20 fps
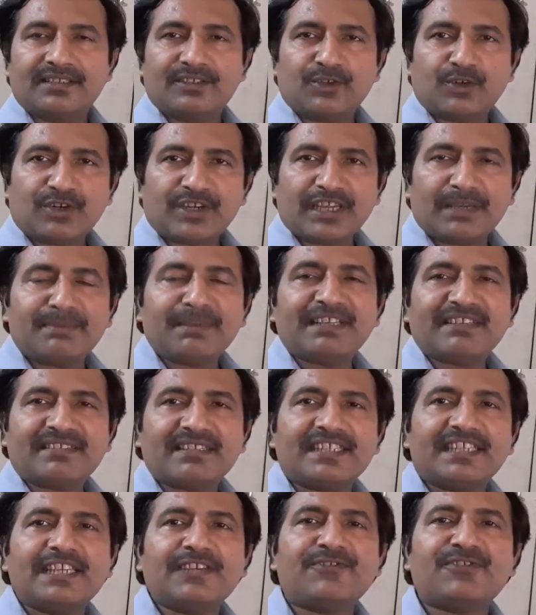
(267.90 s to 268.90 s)
okay,
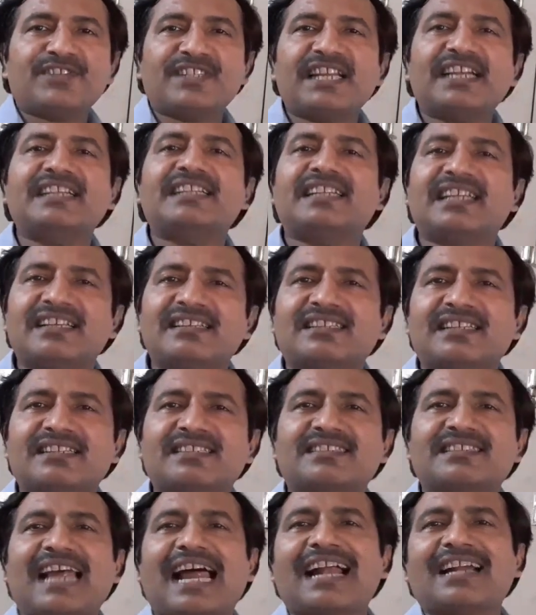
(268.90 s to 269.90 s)
means if sentence
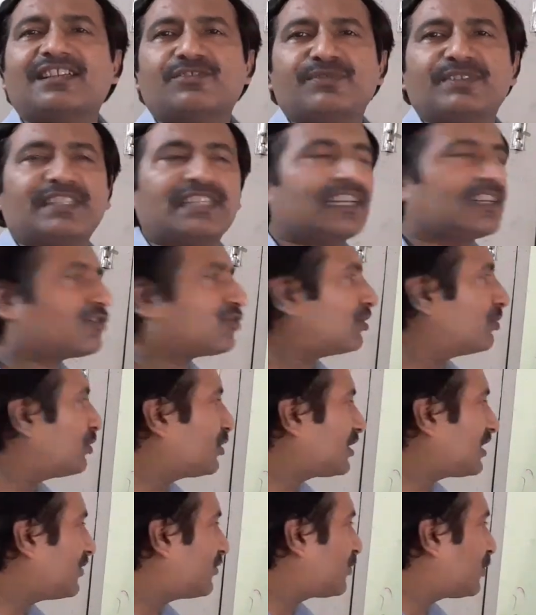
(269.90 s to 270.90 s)
starts with
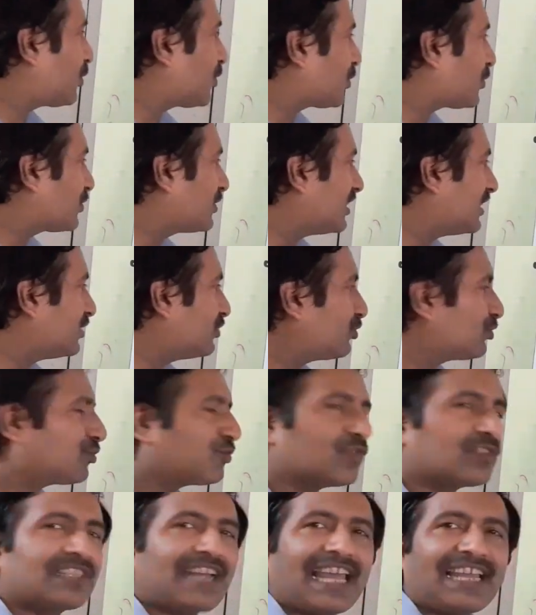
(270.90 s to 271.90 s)
electromotive force, then you
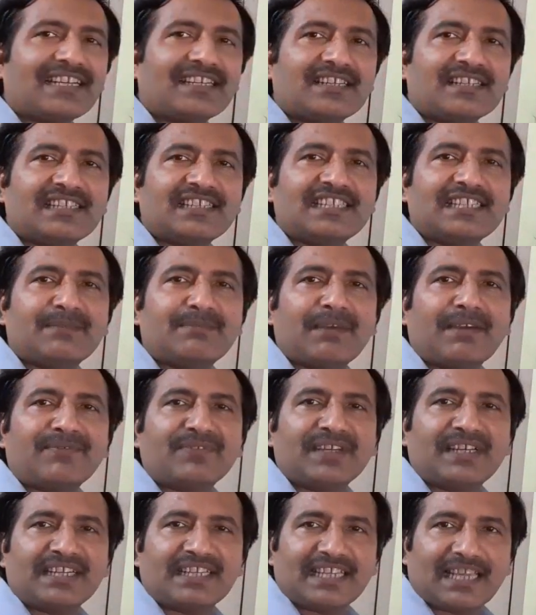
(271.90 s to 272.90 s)
should write
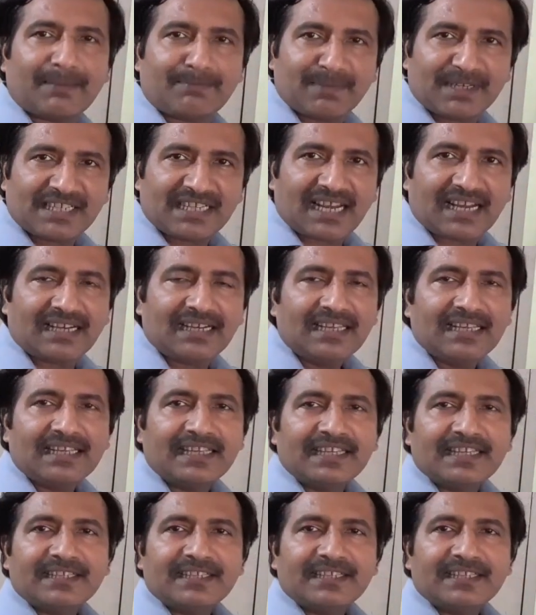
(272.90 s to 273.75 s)
EMF in capital.